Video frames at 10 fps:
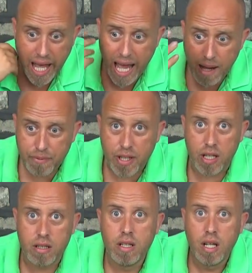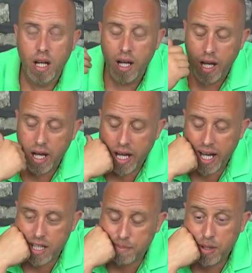ever,
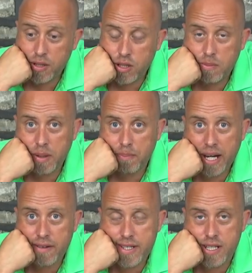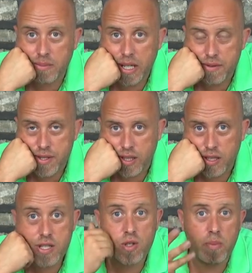and I put new bearings in the
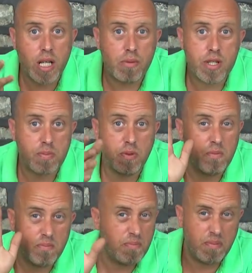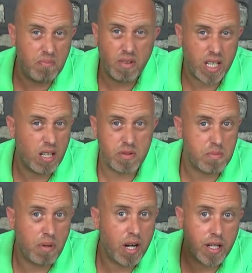motor because normally I would just pull, I'll
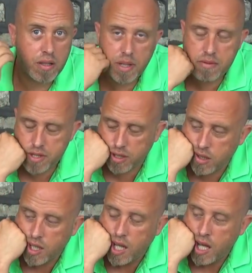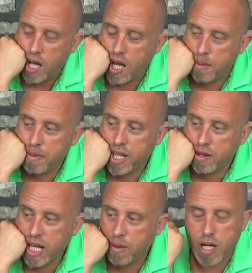just buy another motor. But
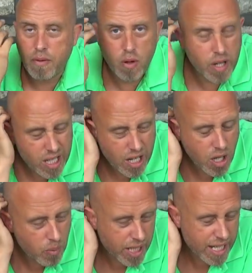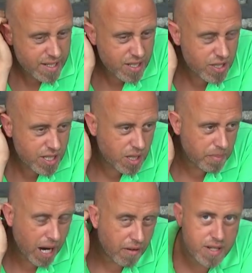knowing that one, I thought, I know what it is. It's just the
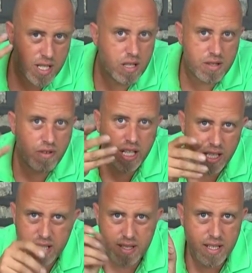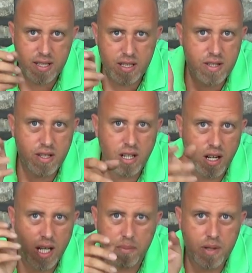bearings. It's really easy. It's a
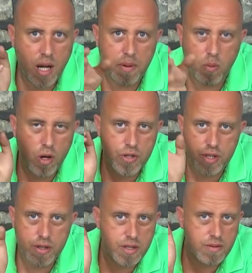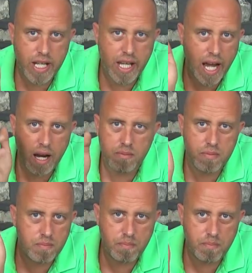circlip, couple of washers, take it out,